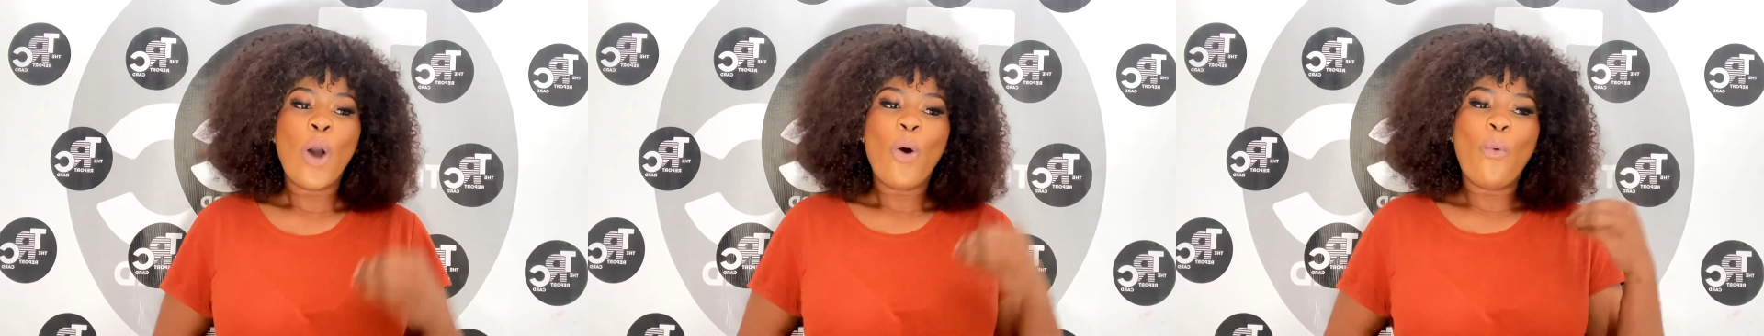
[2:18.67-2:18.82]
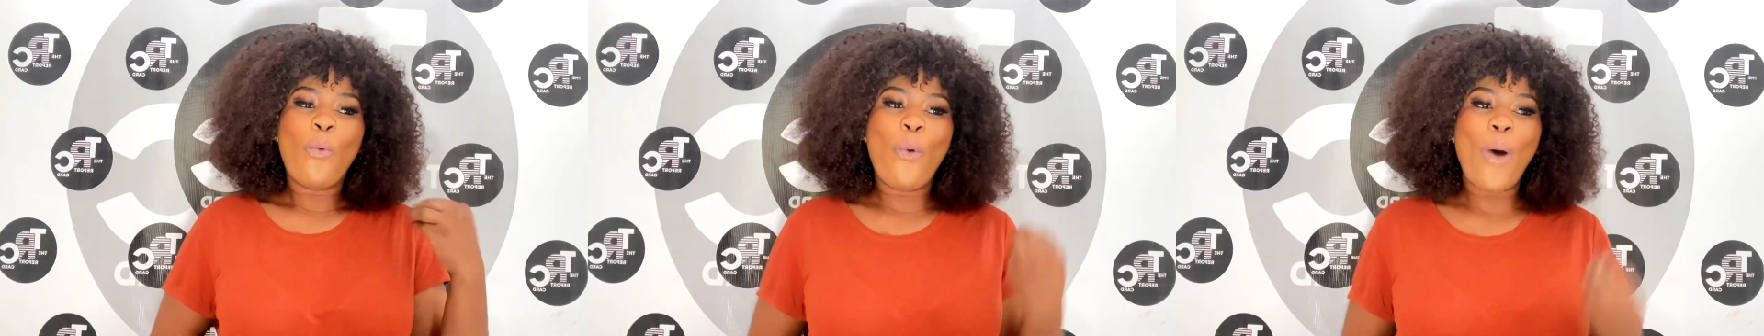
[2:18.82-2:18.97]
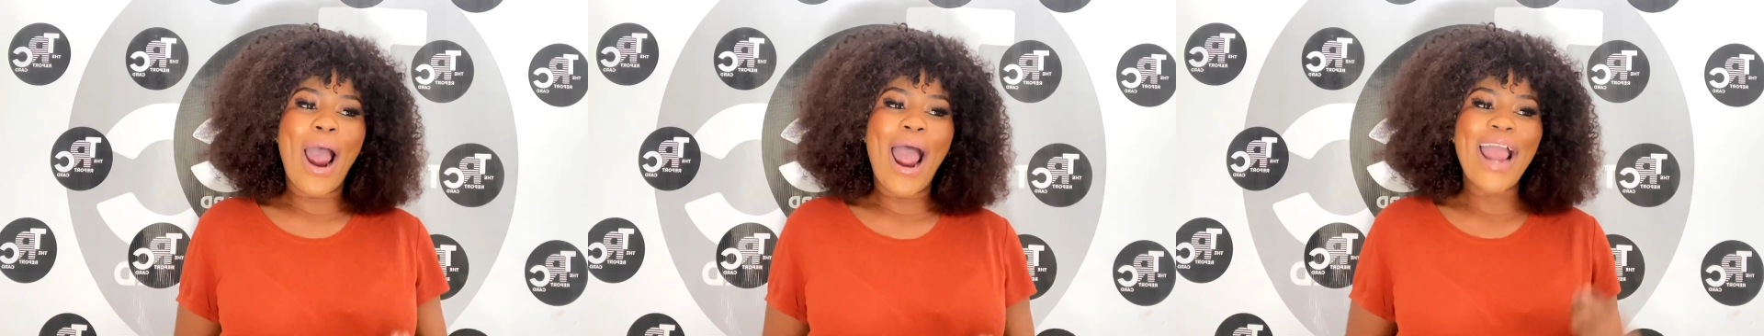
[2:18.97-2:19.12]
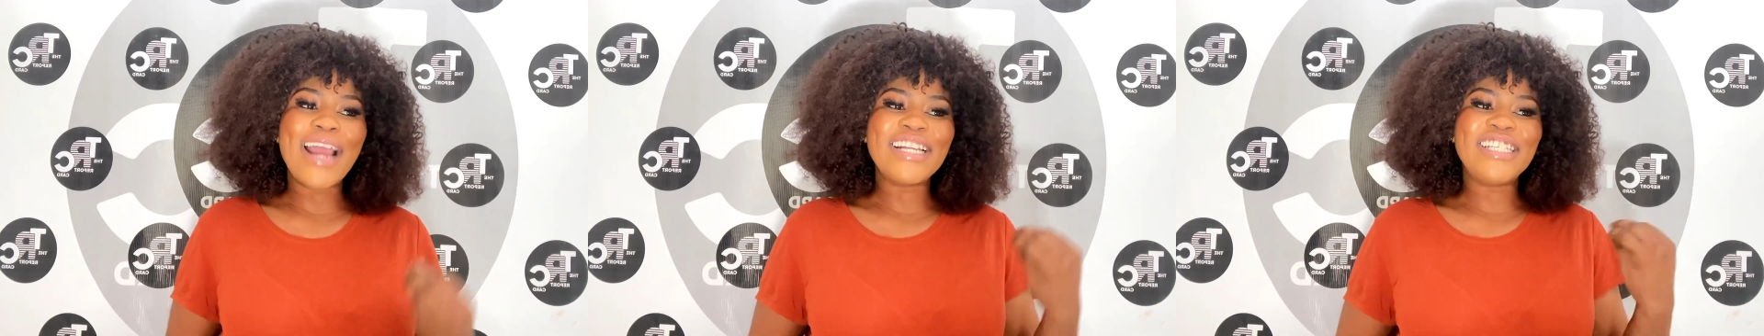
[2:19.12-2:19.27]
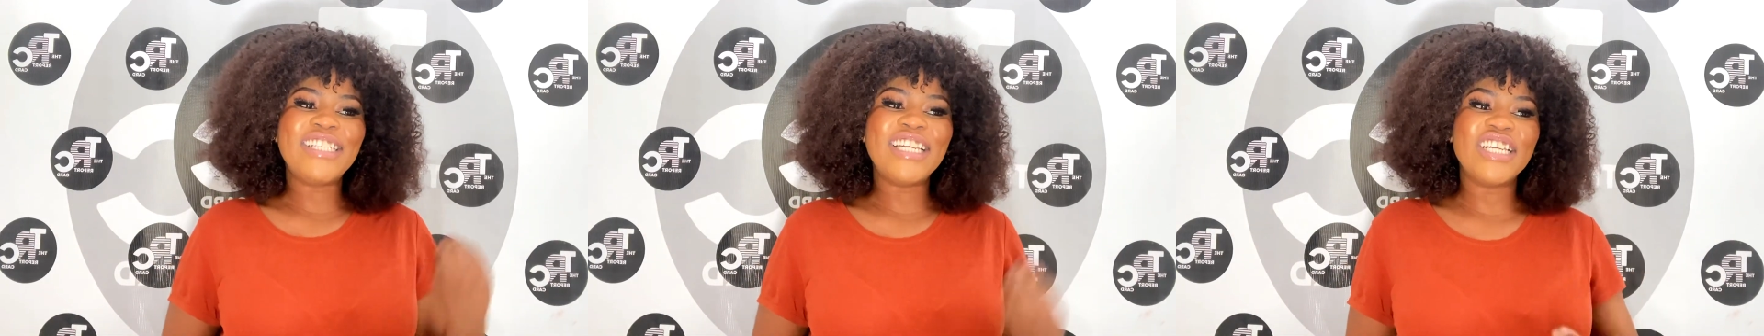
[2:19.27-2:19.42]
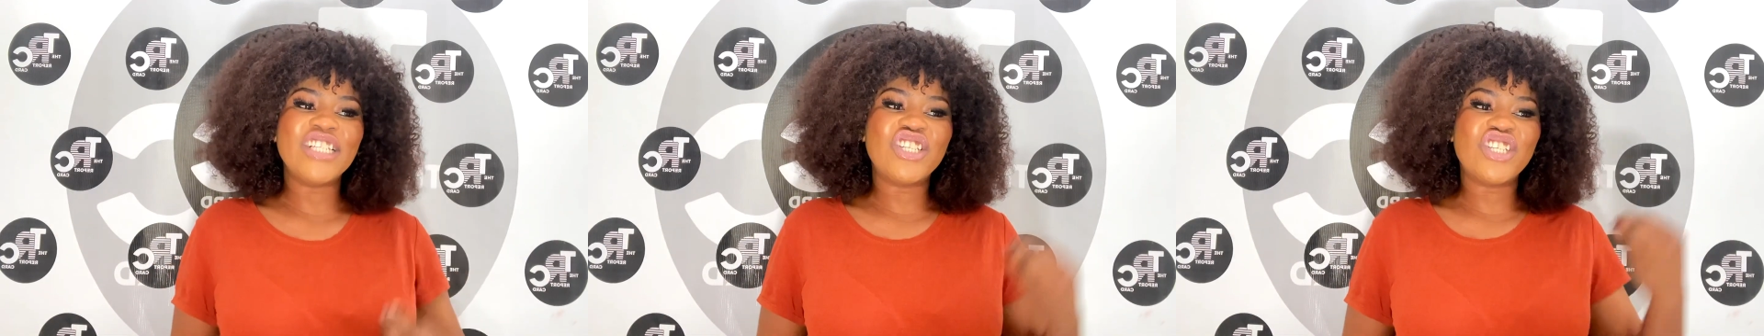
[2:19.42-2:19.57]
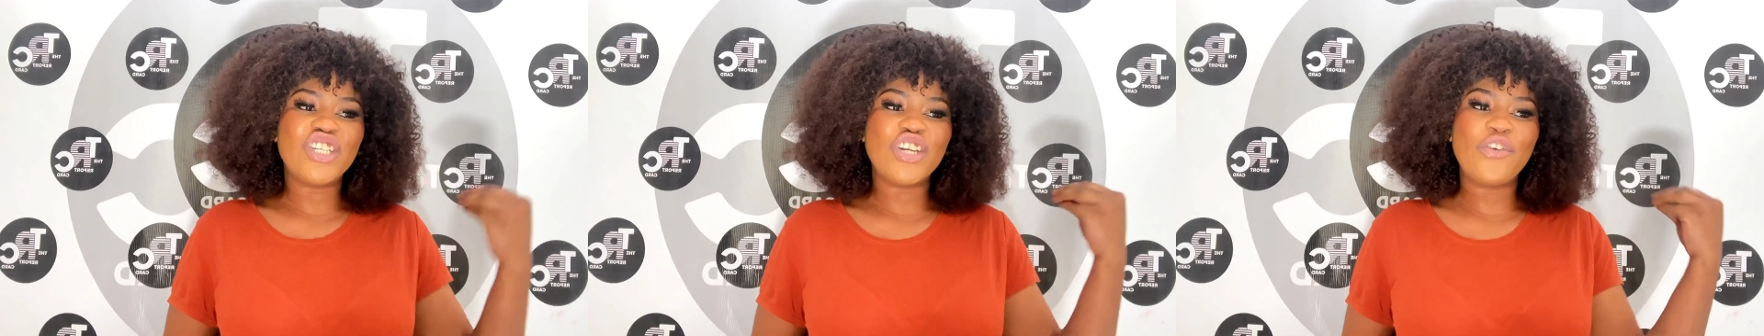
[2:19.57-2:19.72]
why
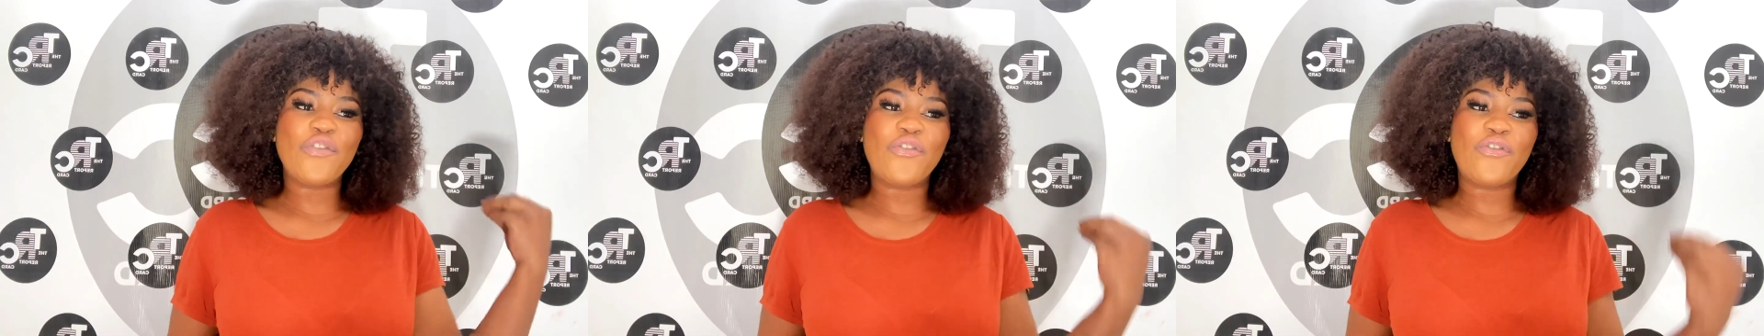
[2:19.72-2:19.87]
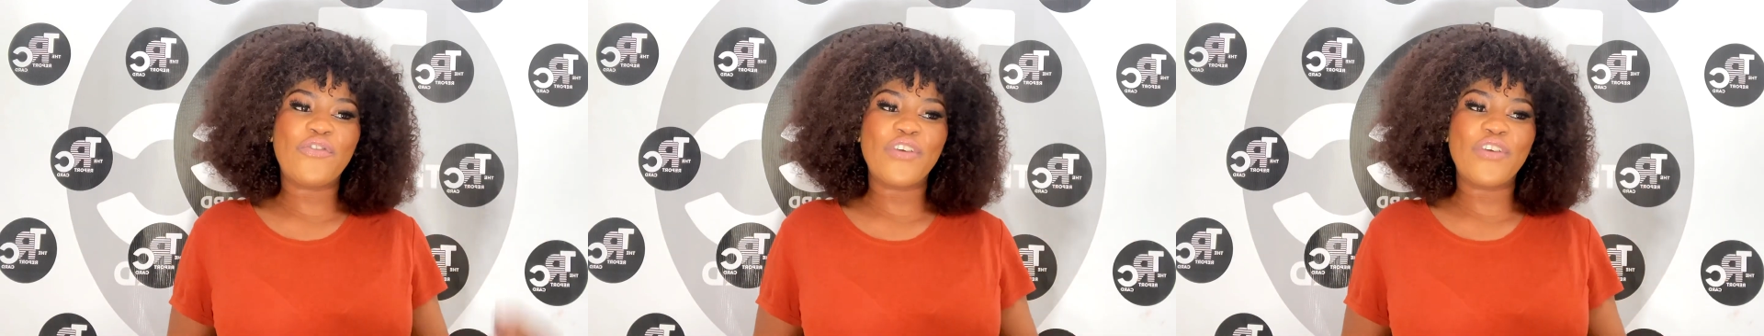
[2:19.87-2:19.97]
did she